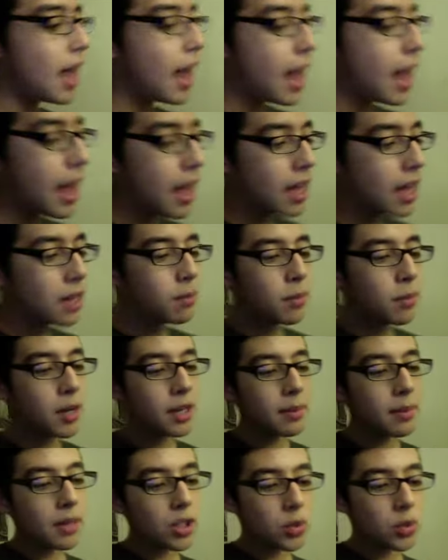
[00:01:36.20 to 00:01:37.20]
And pretty
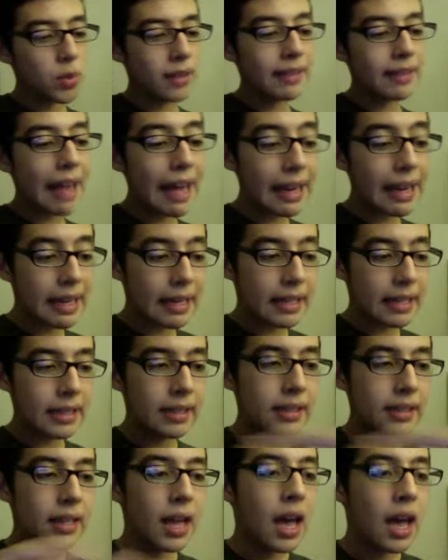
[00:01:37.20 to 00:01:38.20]
much what that
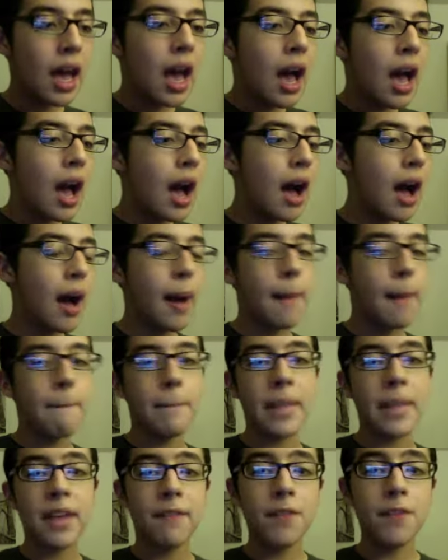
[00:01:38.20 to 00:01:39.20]
is,
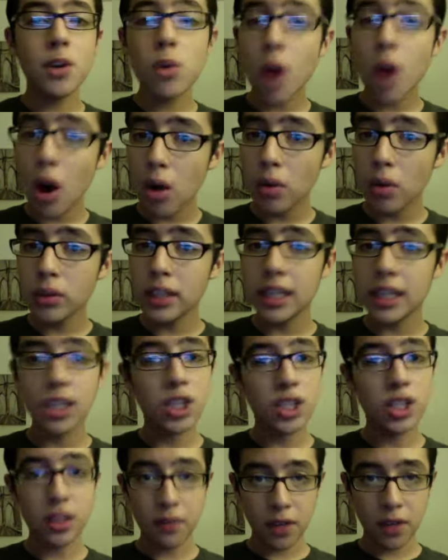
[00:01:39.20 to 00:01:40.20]
if you own each
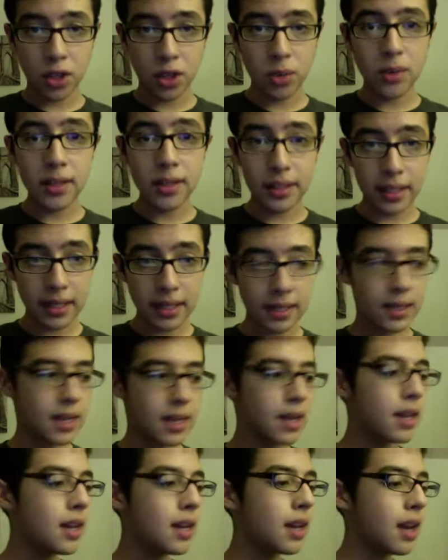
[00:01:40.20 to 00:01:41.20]
individual
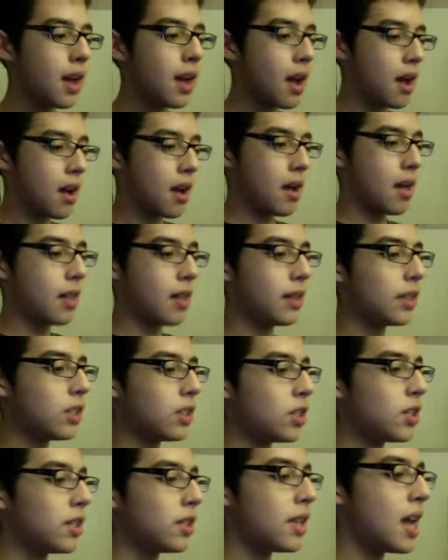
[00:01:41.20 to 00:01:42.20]
season, let's
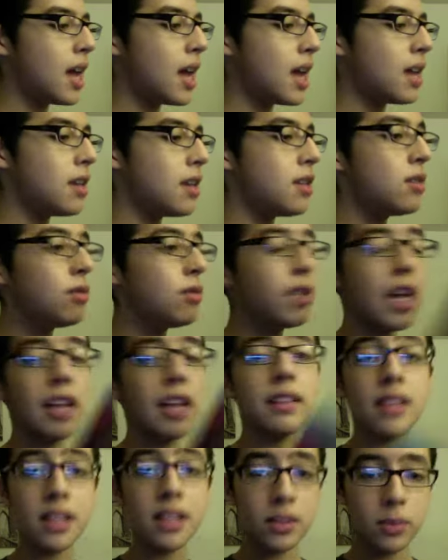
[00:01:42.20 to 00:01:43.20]
just say you
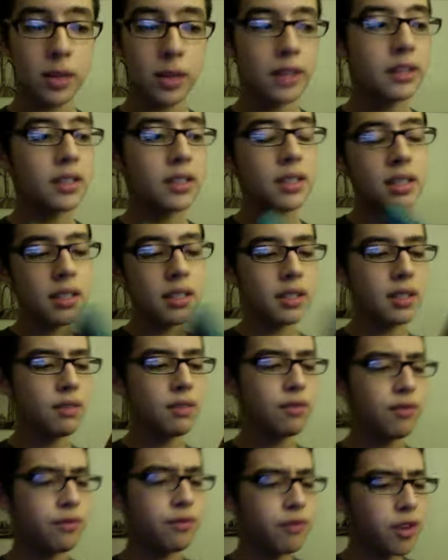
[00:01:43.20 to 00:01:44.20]
take this one. This is the
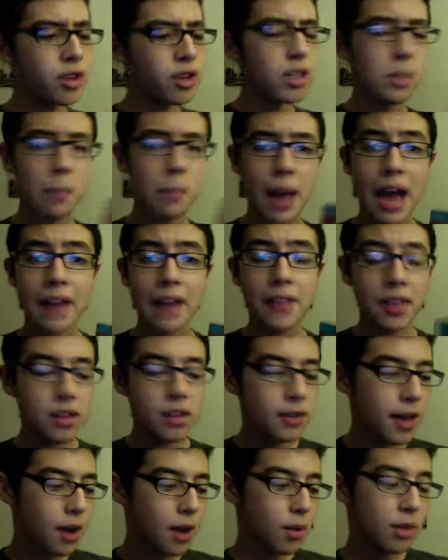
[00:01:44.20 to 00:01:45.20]
first pack that you
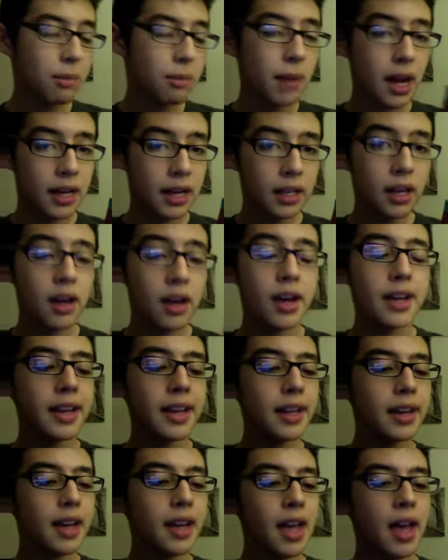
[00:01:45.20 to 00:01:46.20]
get with Monica on it.